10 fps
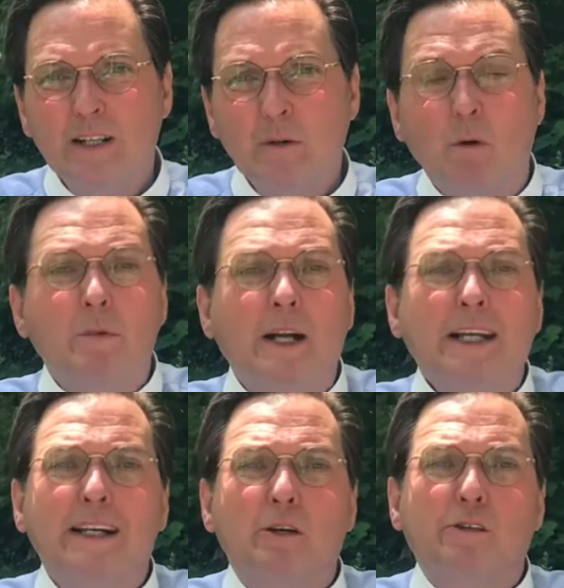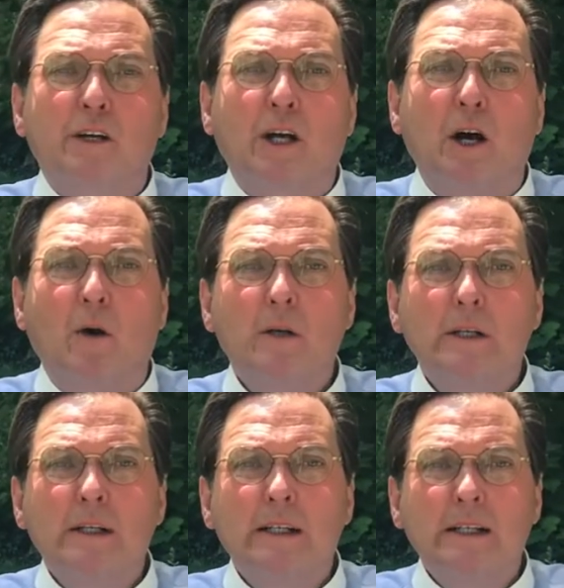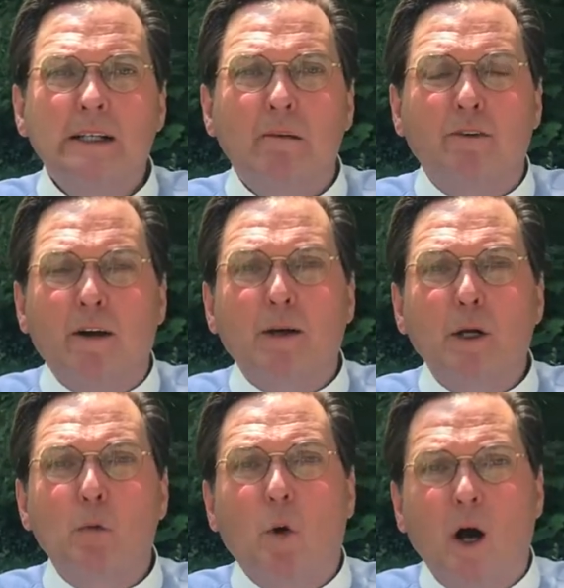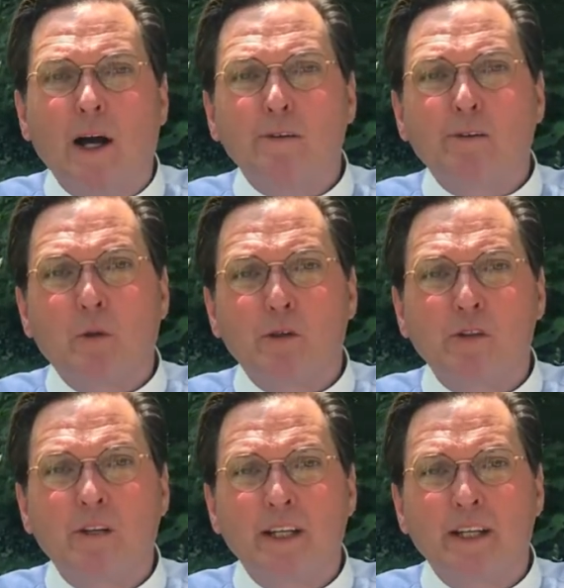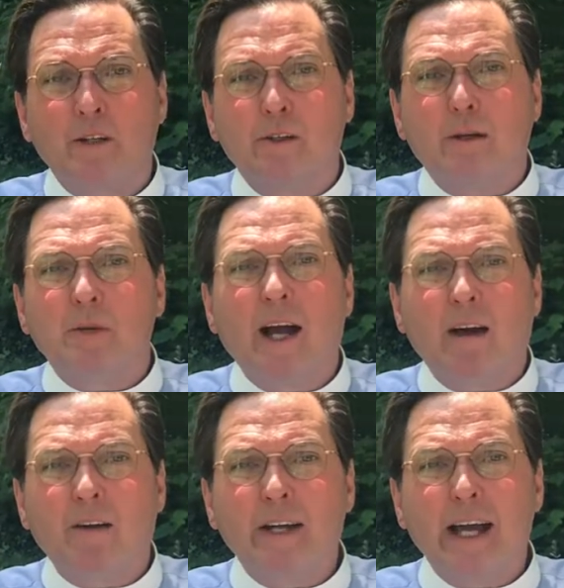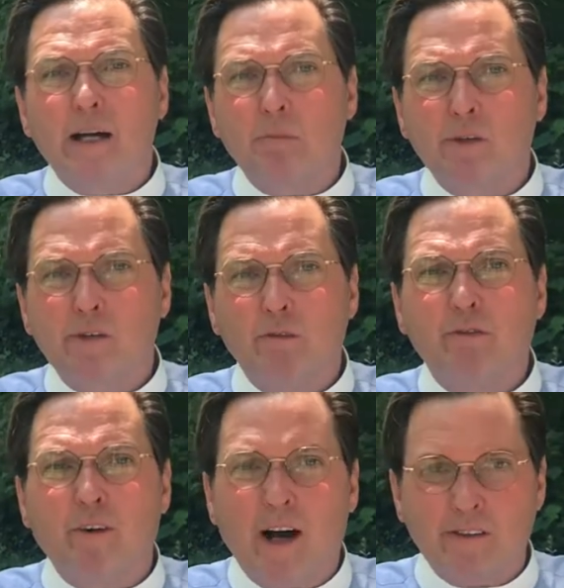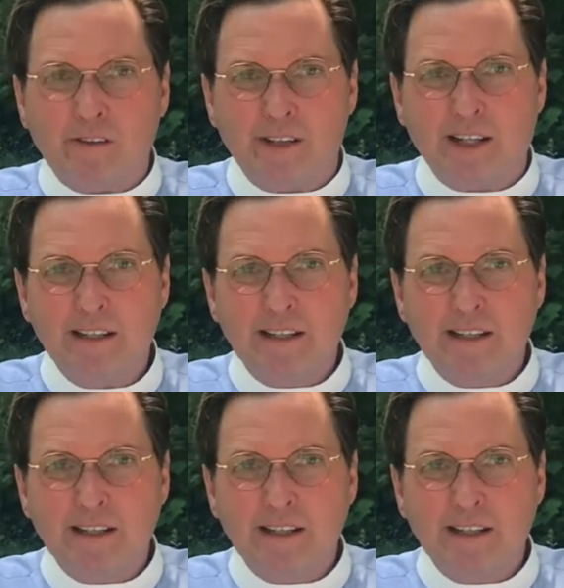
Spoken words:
Well, many years ago, a very wise Christian leader named Harry Emerson Fosdick